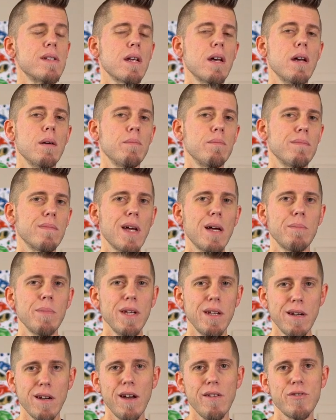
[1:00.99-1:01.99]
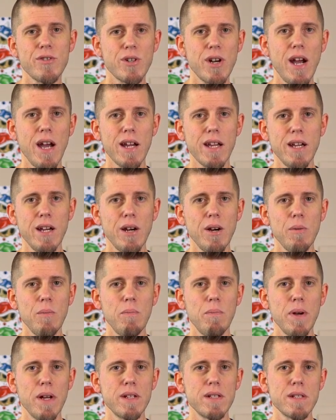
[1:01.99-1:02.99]
I'm getting off track here,
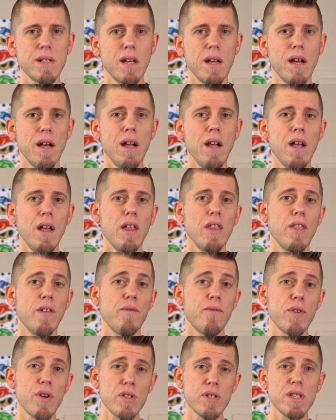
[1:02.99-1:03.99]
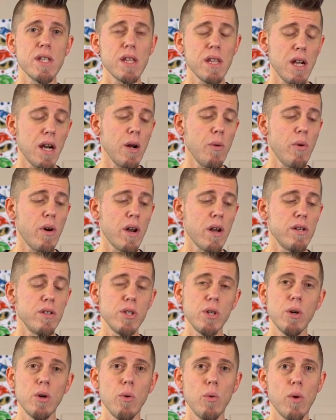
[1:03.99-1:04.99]
but the first thing that I want to
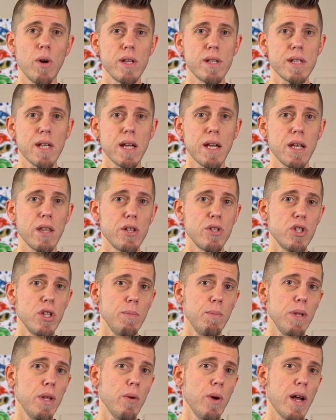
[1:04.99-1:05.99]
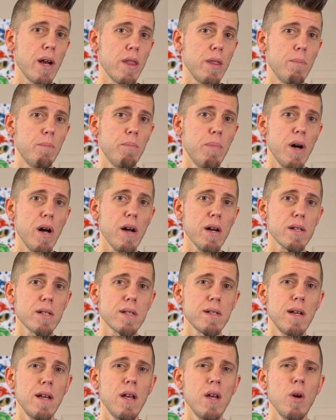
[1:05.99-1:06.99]
do once I get the GPU out of the
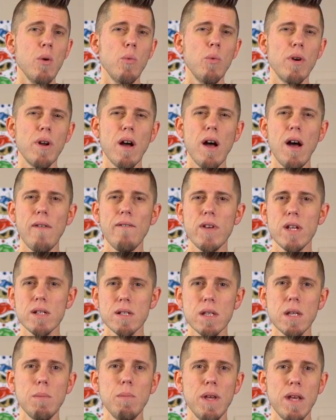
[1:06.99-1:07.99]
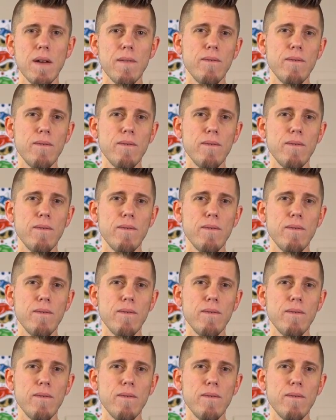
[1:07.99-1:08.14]
box would obviously be a